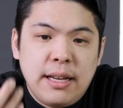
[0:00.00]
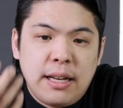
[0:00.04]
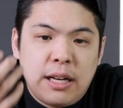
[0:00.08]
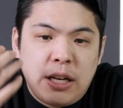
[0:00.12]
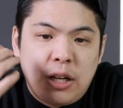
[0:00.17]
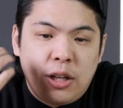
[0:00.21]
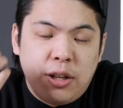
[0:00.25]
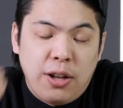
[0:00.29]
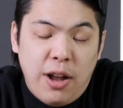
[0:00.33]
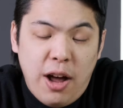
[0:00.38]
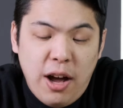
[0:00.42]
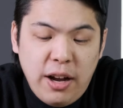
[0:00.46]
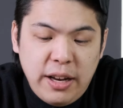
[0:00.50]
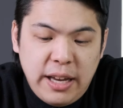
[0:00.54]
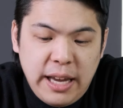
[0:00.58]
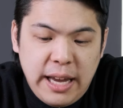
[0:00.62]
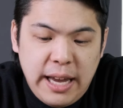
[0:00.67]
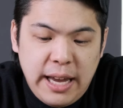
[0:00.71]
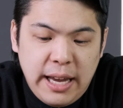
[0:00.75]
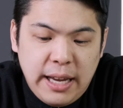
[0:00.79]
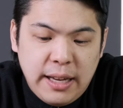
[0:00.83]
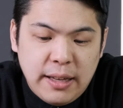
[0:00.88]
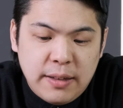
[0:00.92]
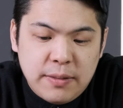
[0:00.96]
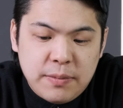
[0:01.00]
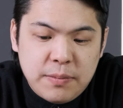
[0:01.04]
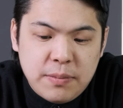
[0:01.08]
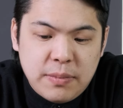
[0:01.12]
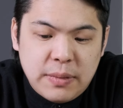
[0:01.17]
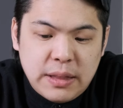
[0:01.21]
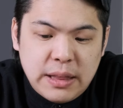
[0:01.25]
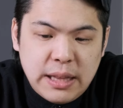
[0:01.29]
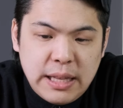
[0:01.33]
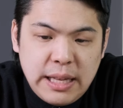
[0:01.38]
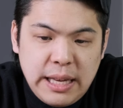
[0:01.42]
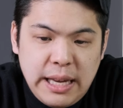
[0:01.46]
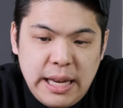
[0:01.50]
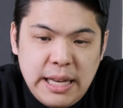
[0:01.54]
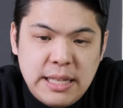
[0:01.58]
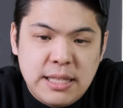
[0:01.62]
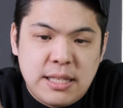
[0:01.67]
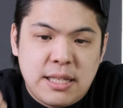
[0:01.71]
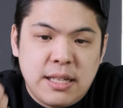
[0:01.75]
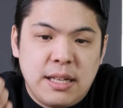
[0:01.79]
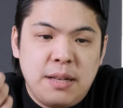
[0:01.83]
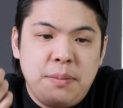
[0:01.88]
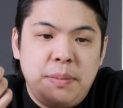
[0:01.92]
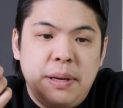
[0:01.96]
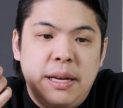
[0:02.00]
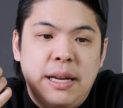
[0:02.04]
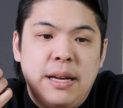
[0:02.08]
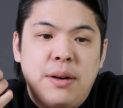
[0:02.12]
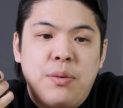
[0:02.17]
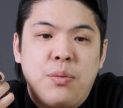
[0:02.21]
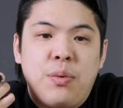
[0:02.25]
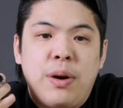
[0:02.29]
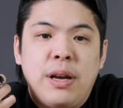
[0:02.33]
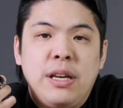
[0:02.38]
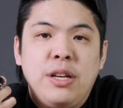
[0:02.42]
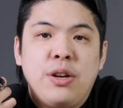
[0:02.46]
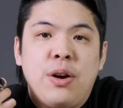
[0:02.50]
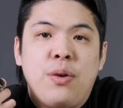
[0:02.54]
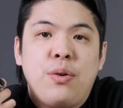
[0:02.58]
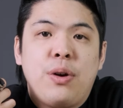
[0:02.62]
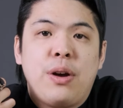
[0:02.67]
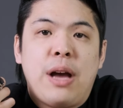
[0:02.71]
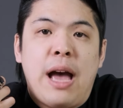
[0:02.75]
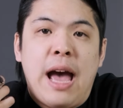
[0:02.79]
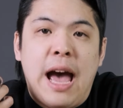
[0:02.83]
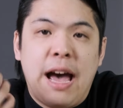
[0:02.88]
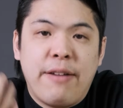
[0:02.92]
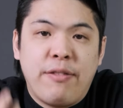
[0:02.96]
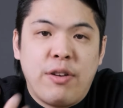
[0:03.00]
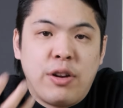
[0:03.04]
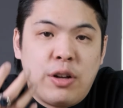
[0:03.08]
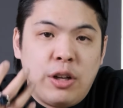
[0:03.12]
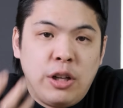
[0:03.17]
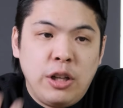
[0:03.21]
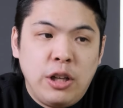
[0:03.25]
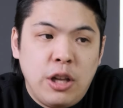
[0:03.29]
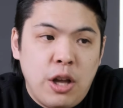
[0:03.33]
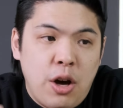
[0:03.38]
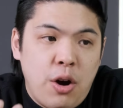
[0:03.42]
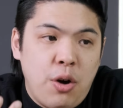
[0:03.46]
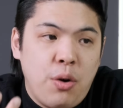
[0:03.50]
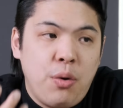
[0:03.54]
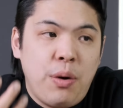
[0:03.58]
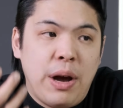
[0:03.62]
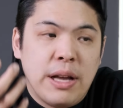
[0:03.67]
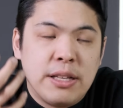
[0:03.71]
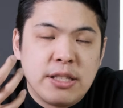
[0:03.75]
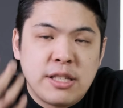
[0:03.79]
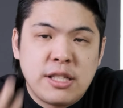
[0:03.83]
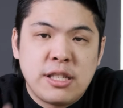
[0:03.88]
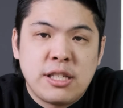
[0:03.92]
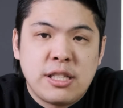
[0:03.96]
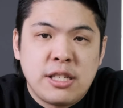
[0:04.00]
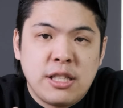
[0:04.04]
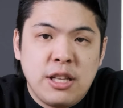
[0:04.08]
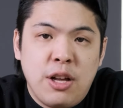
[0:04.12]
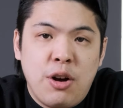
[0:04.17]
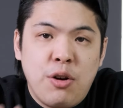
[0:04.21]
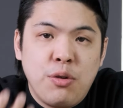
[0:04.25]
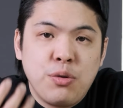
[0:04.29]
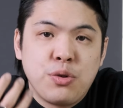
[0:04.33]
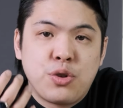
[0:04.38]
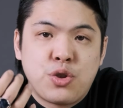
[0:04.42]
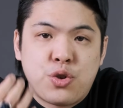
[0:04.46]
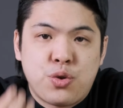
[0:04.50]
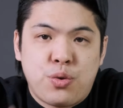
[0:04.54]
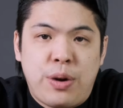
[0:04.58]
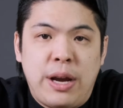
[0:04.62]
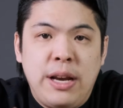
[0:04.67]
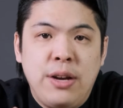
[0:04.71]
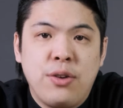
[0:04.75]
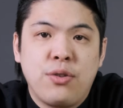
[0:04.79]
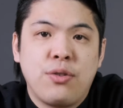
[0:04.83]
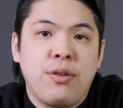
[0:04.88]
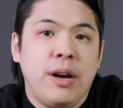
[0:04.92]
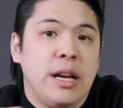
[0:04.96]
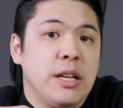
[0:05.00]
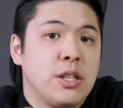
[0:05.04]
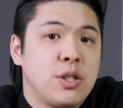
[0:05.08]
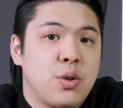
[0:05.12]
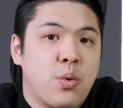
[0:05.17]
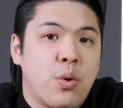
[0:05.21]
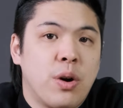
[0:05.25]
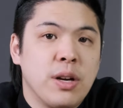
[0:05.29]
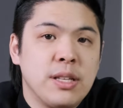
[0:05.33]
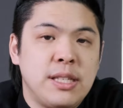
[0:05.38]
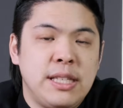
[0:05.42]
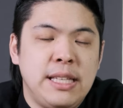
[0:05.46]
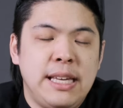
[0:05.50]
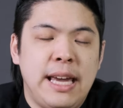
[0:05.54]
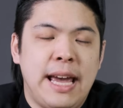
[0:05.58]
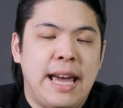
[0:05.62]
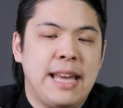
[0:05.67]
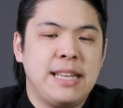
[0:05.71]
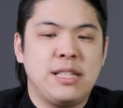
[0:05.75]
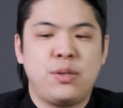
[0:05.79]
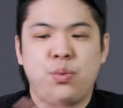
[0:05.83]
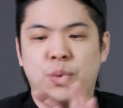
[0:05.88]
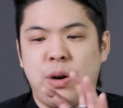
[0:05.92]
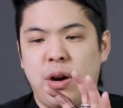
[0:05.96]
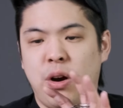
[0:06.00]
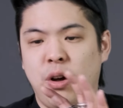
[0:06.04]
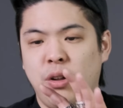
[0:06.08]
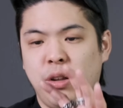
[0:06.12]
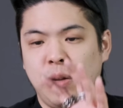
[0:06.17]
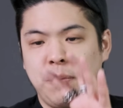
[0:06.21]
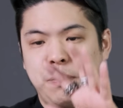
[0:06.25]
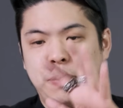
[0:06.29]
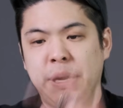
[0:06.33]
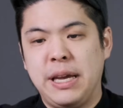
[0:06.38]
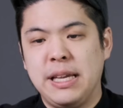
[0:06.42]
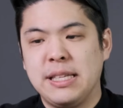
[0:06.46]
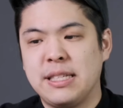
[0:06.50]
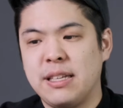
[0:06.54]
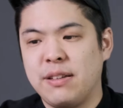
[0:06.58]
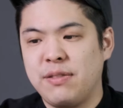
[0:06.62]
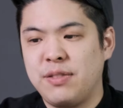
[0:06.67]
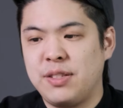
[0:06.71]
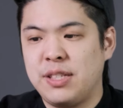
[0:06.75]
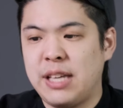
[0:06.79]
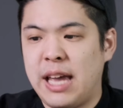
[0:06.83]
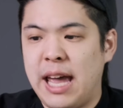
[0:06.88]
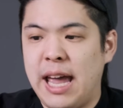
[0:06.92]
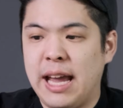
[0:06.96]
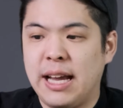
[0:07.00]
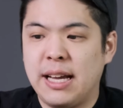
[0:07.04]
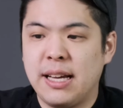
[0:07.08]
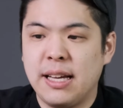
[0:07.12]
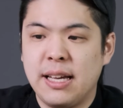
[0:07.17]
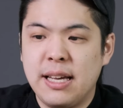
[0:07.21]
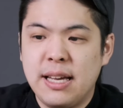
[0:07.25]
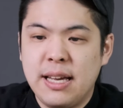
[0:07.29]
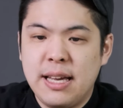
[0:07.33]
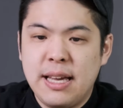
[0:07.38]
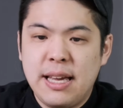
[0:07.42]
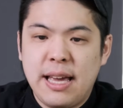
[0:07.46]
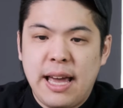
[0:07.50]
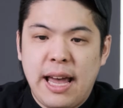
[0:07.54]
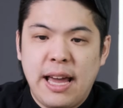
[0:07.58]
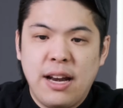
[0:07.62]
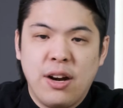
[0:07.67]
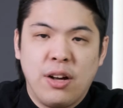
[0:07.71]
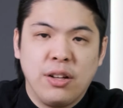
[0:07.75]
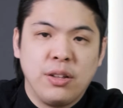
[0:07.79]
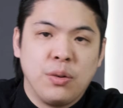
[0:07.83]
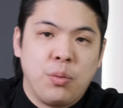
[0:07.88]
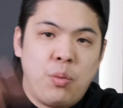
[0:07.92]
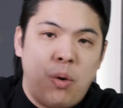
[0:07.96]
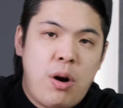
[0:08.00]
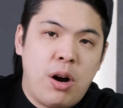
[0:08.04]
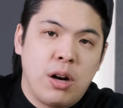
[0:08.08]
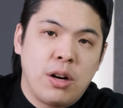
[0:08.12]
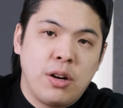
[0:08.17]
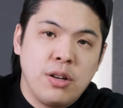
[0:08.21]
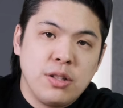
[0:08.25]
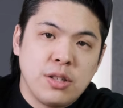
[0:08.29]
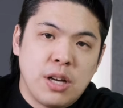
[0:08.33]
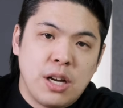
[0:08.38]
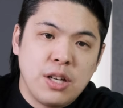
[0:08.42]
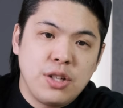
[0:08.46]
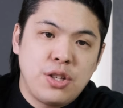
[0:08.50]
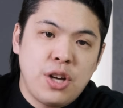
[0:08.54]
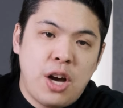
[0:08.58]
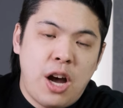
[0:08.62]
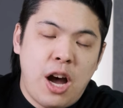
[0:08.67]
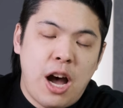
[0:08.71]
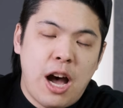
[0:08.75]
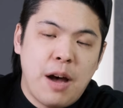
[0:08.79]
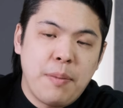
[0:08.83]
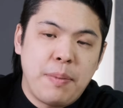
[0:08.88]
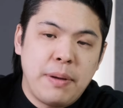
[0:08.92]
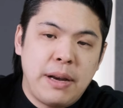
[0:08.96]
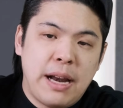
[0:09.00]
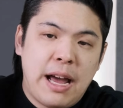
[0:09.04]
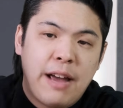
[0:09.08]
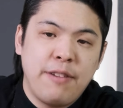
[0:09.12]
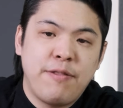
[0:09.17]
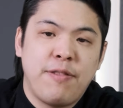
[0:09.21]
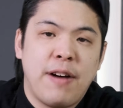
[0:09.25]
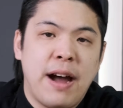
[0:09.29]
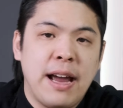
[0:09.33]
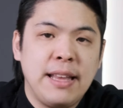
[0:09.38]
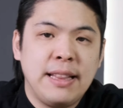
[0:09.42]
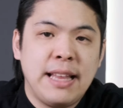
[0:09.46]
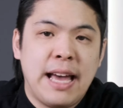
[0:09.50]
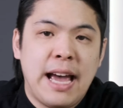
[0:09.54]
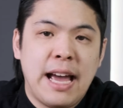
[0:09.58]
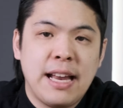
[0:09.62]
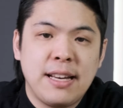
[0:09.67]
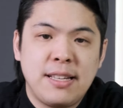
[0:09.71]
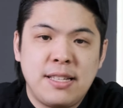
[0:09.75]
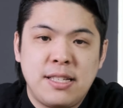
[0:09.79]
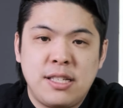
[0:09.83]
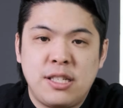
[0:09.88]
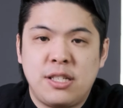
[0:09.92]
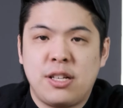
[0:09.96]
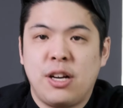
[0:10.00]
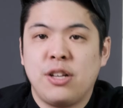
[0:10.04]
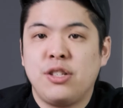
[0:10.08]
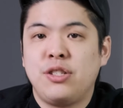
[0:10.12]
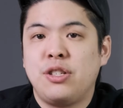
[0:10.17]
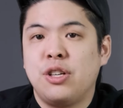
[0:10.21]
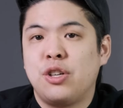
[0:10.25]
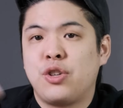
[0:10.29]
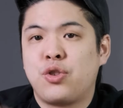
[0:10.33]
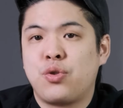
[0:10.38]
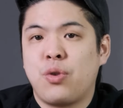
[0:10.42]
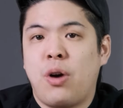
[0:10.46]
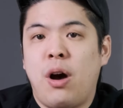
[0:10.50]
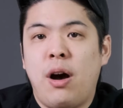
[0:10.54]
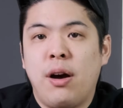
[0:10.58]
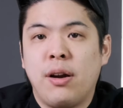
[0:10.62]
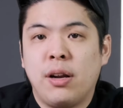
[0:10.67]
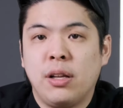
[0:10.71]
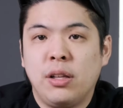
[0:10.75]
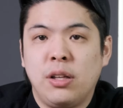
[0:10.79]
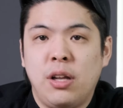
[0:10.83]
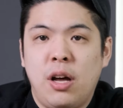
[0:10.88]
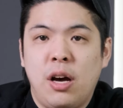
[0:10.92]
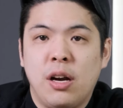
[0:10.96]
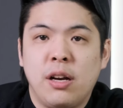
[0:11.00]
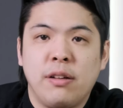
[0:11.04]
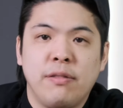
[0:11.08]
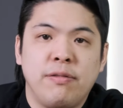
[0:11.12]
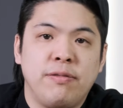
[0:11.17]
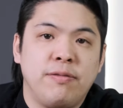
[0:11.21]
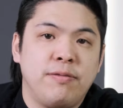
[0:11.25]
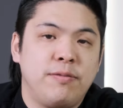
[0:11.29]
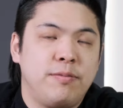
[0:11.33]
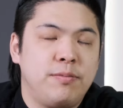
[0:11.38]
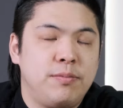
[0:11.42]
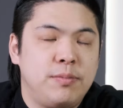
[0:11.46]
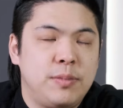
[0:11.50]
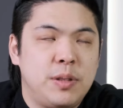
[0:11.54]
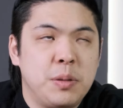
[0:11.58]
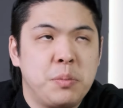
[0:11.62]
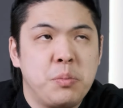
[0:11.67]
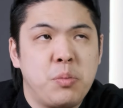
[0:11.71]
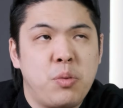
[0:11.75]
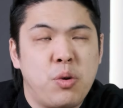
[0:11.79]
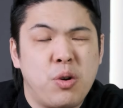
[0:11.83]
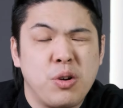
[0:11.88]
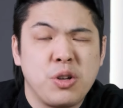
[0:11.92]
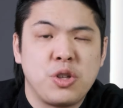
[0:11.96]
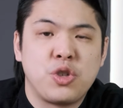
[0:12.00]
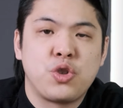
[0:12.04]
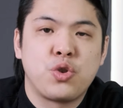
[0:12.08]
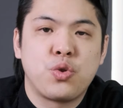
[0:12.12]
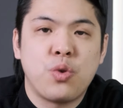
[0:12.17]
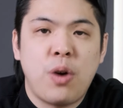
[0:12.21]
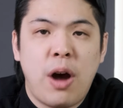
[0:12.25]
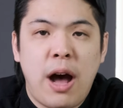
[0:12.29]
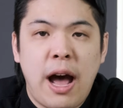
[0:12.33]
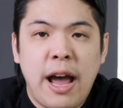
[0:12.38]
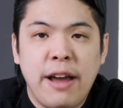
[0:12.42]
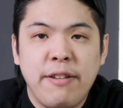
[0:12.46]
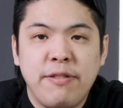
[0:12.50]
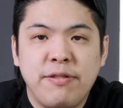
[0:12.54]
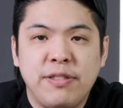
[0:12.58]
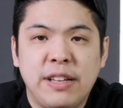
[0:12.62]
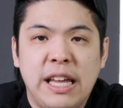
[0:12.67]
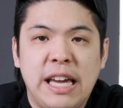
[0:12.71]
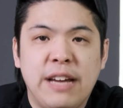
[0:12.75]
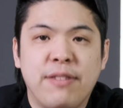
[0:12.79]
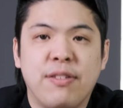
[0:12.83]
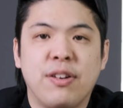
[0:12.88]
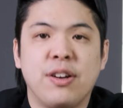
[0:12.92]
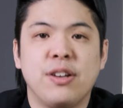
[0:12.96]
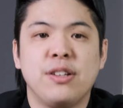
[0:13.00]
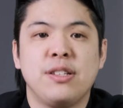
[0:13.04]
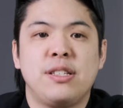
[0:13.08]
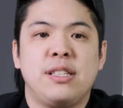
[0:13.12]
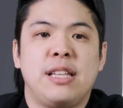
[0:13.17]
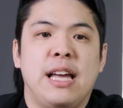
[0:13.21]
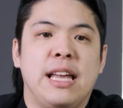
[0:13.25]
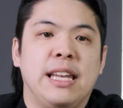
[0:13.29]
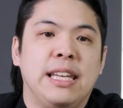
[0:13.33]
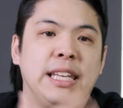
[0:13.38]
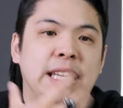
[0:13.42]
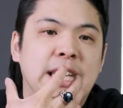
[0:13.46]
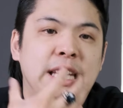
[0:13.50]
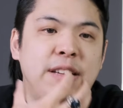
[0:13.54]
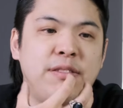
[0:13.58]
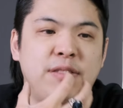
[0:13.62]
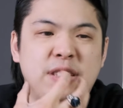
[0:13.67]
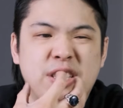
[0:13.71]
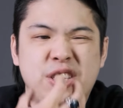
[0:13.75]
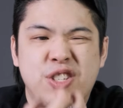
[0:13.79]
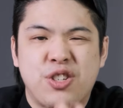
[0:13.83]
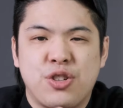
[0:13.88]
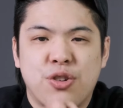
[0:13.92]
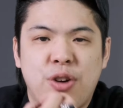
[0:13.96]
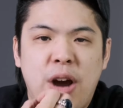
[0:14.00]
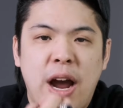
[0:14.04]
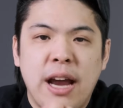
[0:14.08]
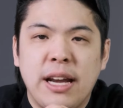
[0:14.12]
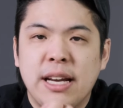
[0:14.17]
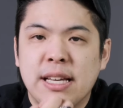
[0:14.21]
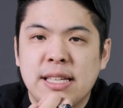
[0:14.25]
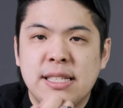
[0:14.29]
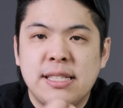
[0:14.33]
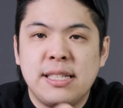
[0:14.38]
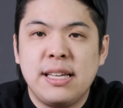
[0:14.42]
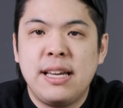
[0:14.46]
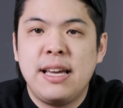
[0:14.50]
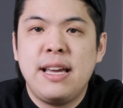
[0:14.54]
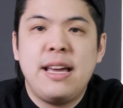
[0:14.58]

Clogging is gonna be when you have a low and slow drain rate towards the end where all the beans have sank and all the water is on top. And I find that starts to draw out a lot of the more dry flavors that leave this dryness